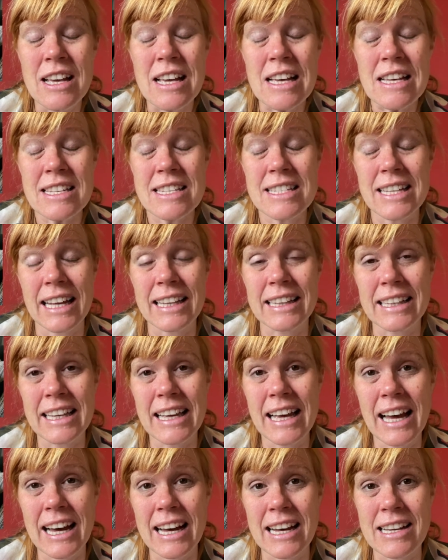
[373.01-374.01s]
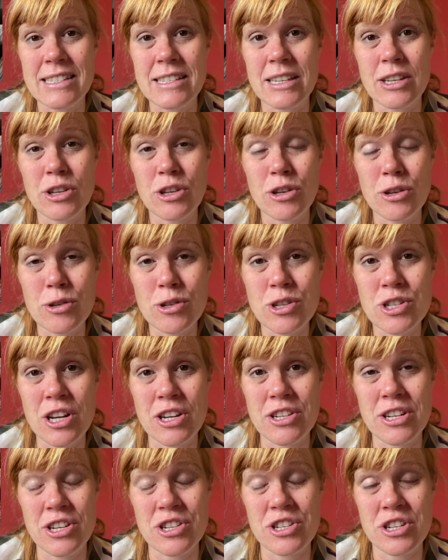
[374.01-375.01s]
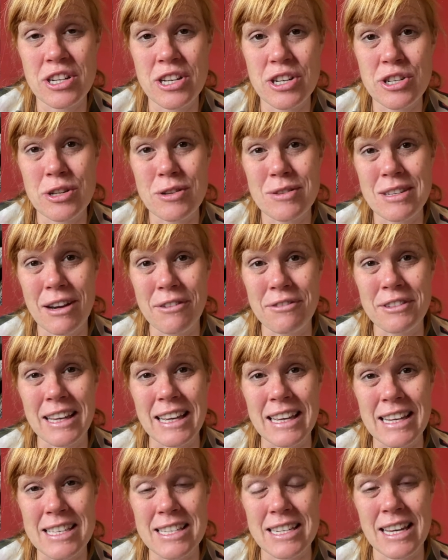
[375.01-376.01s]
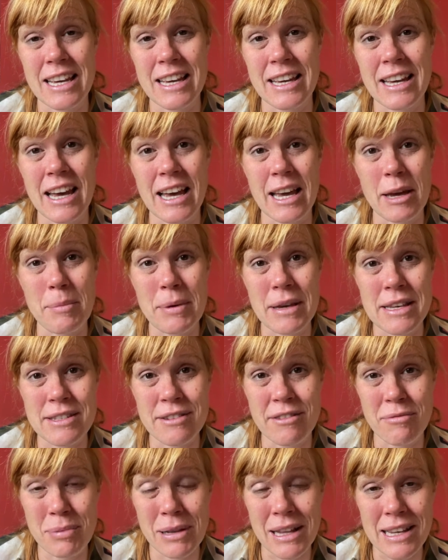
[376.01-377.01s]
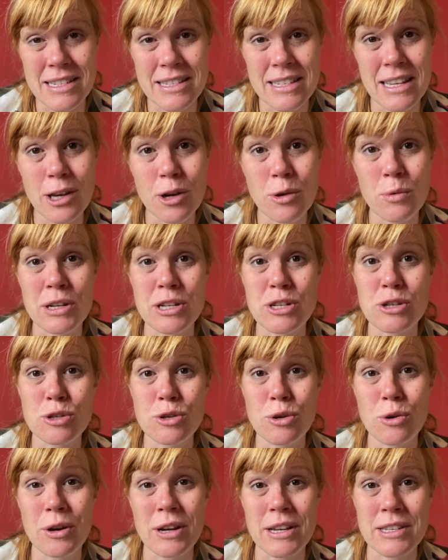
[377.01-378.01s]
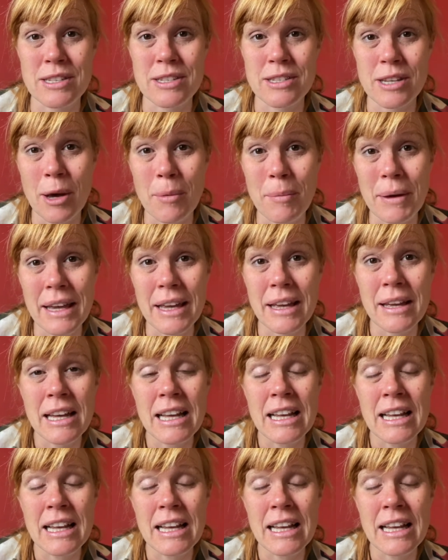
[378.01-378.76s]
Stanley had huge digestion issues after eating a piece of plastic which tore his tummy,